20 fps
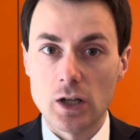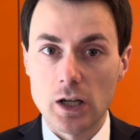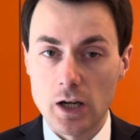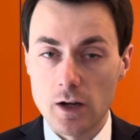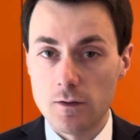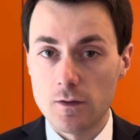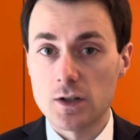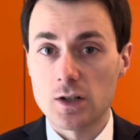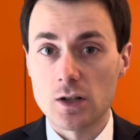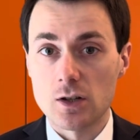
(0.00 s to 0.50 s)
If
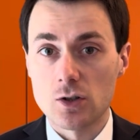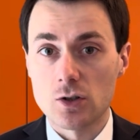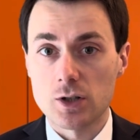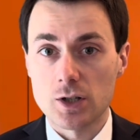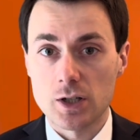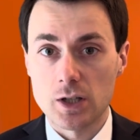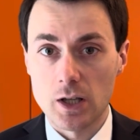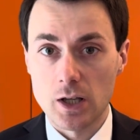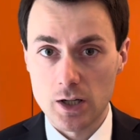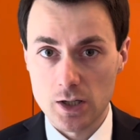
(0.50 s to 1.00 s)
he's
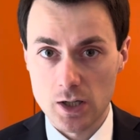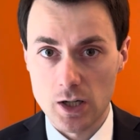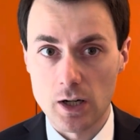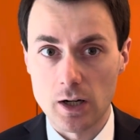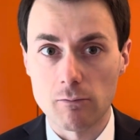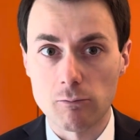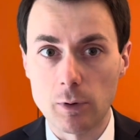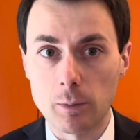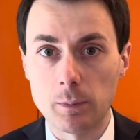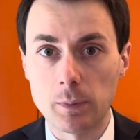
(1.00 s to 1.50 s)
interested, he's going to
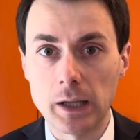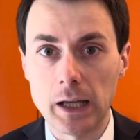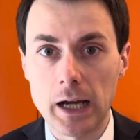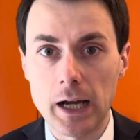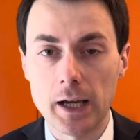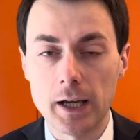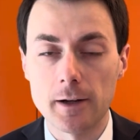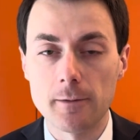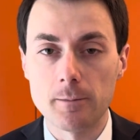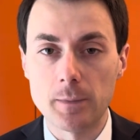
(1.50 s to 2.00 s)

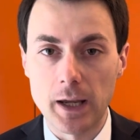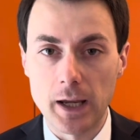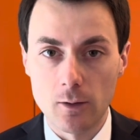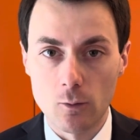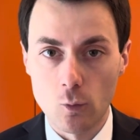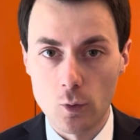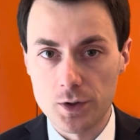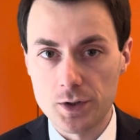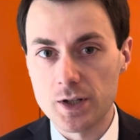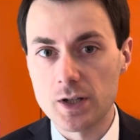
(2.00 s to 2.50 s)
reply, and
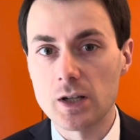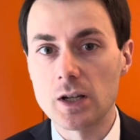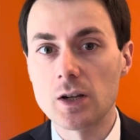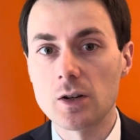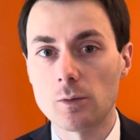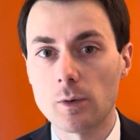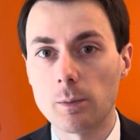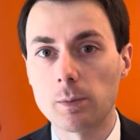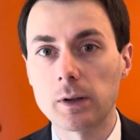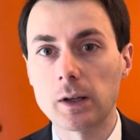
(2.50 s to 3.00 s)
once he
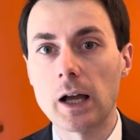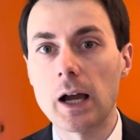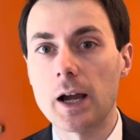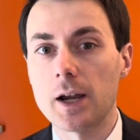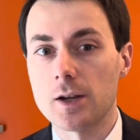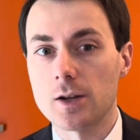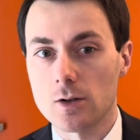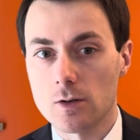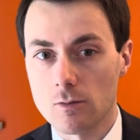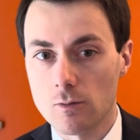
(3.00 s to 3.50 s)

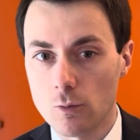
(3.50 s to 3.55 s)
replies,